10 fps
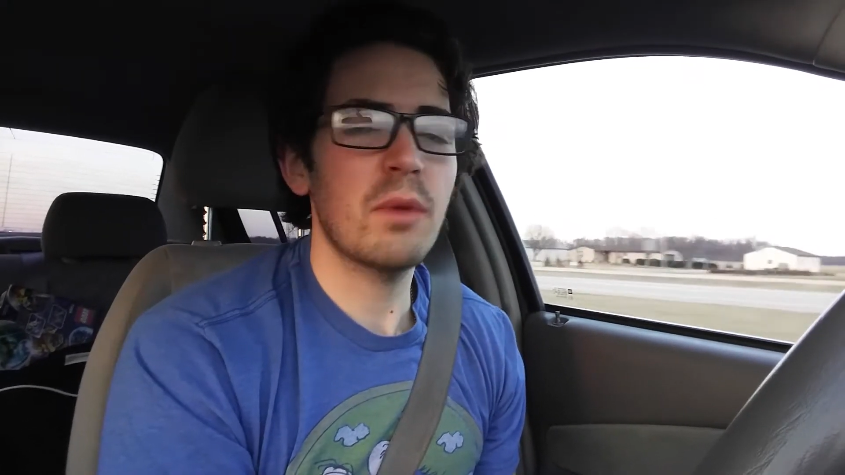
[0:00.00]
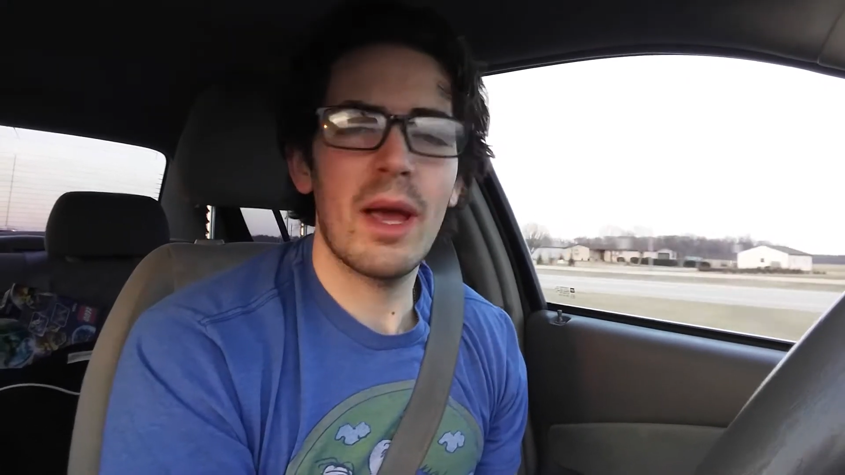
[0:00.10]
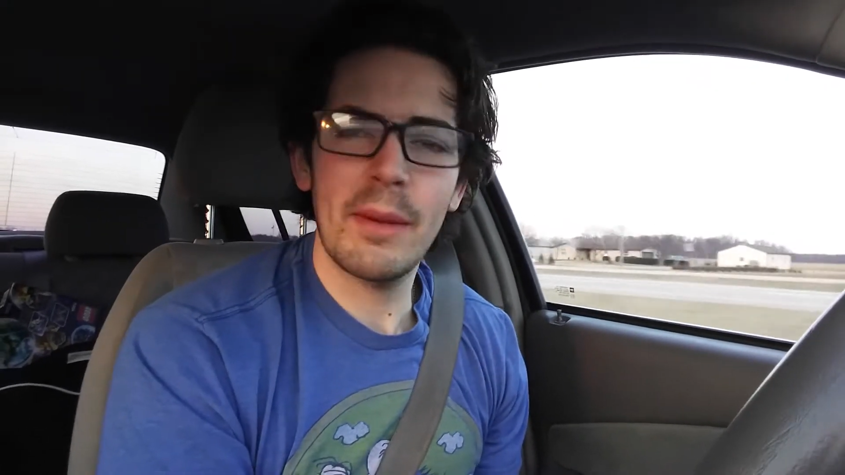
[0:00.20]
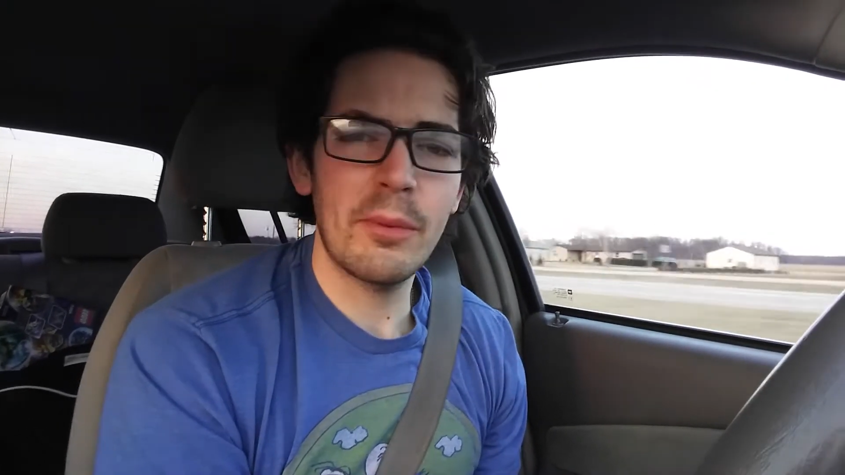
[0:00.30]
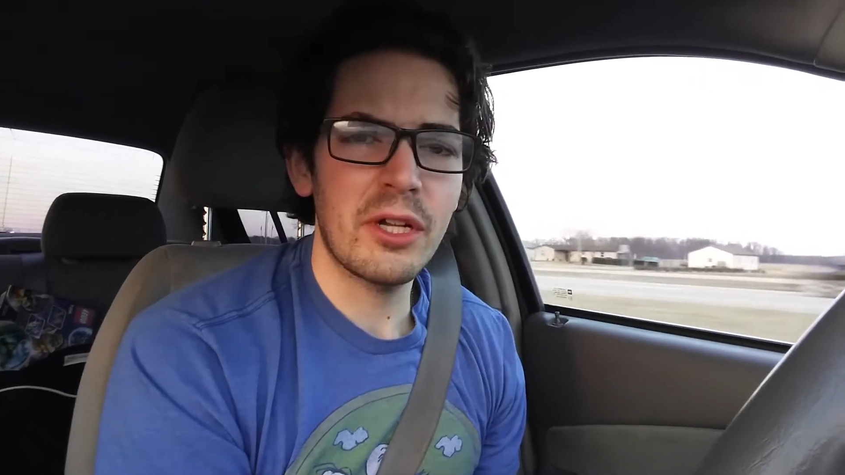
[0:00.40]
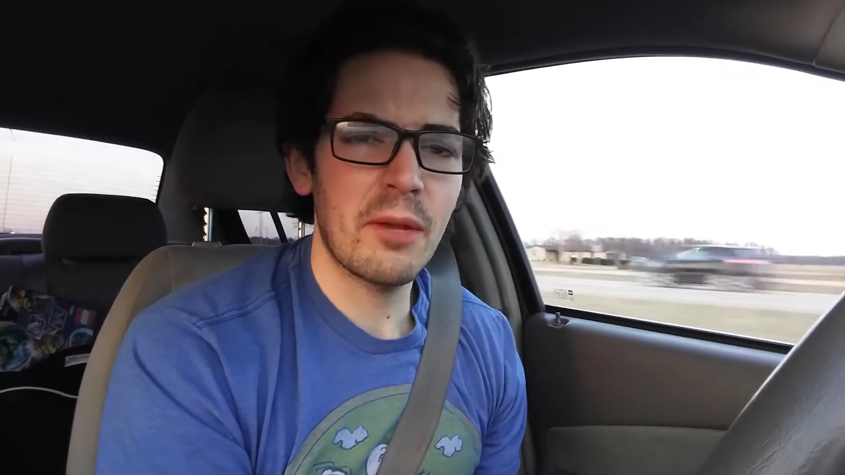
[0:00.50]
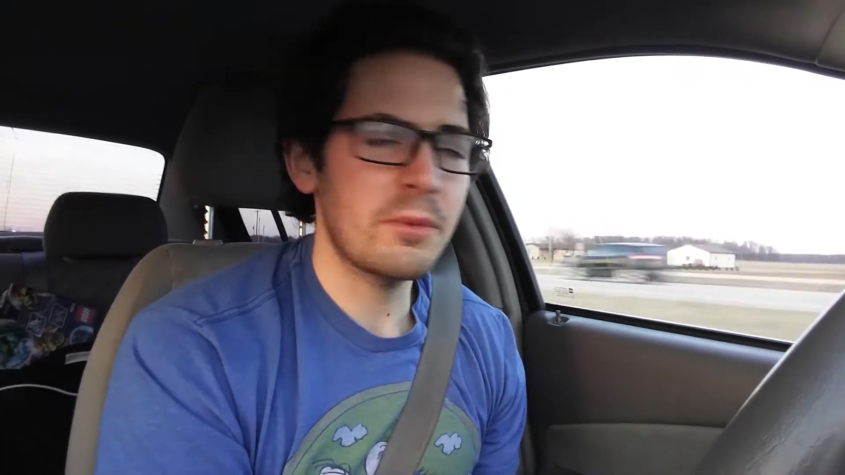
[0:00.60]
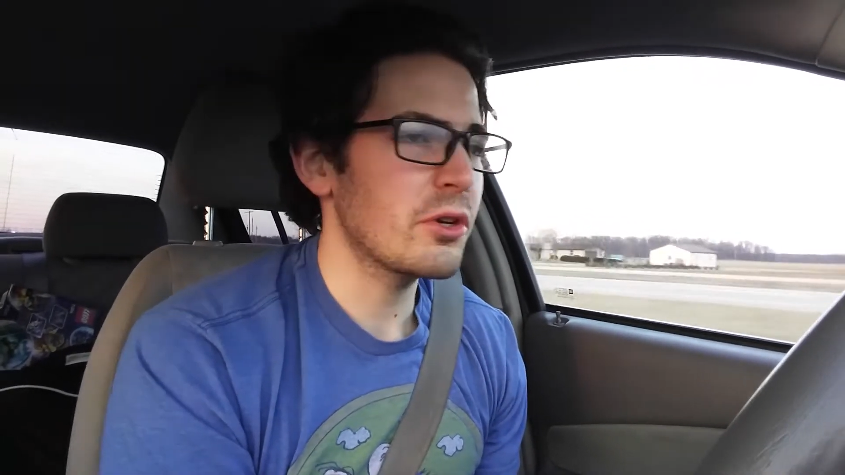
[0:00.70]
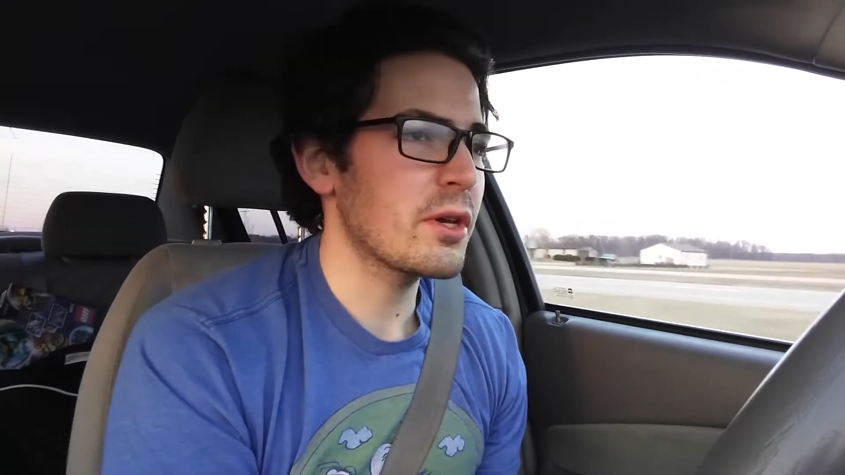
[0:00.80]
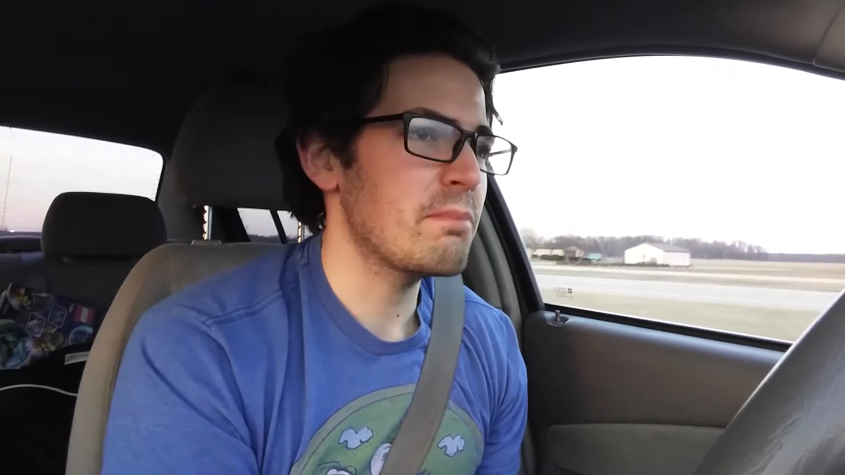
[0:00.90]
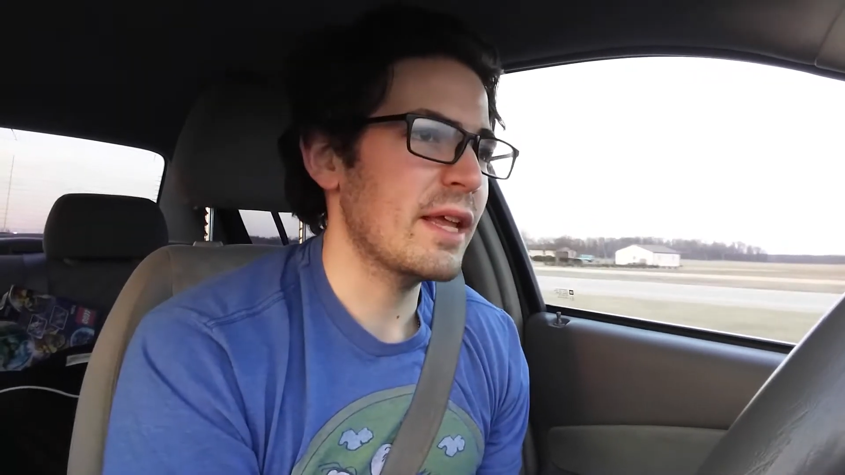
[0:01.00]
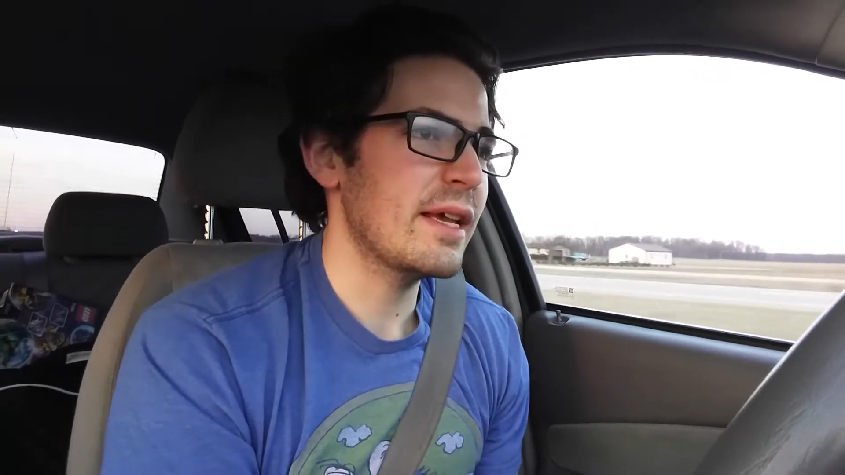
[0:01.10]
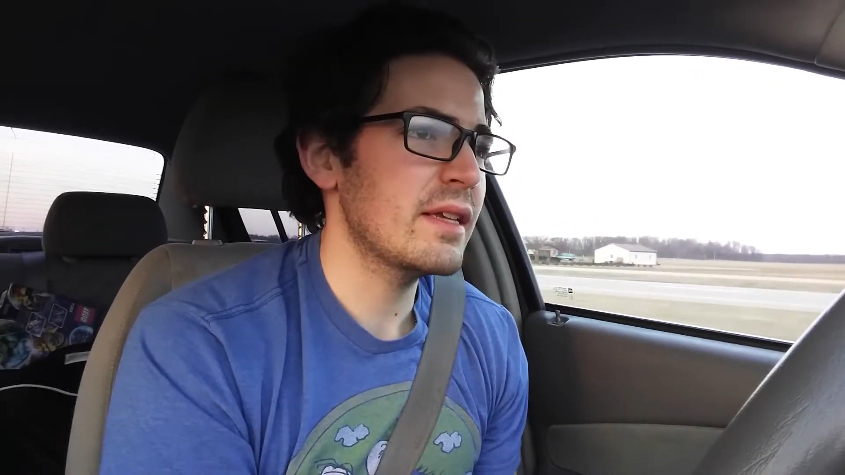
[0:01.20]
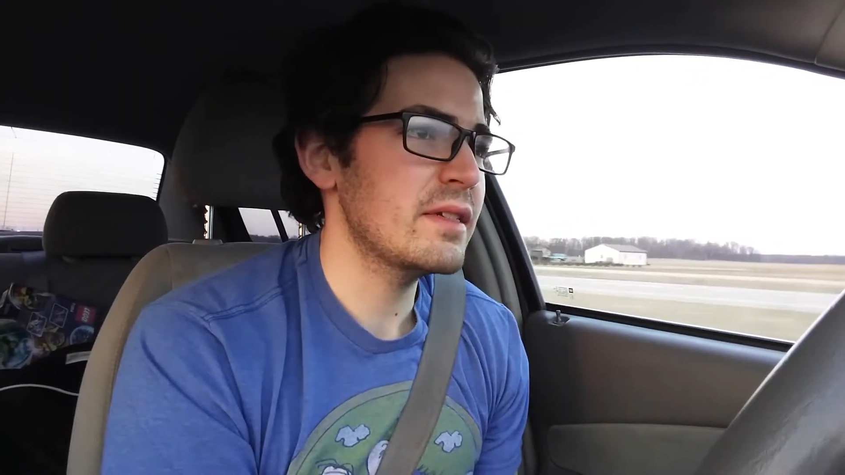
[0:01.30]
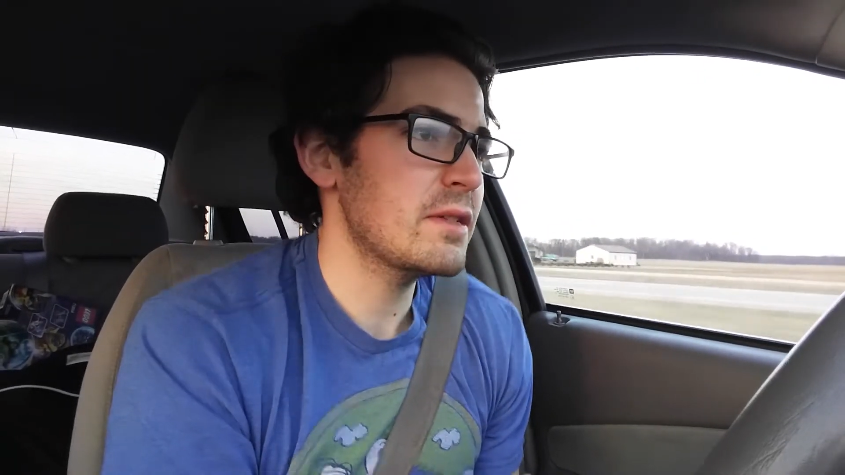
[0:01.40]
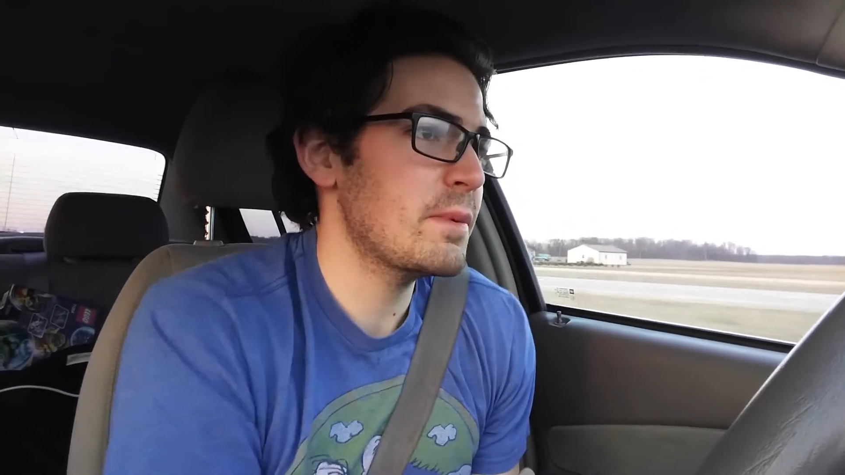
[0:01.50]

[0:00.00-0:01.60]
why people end up so complacent,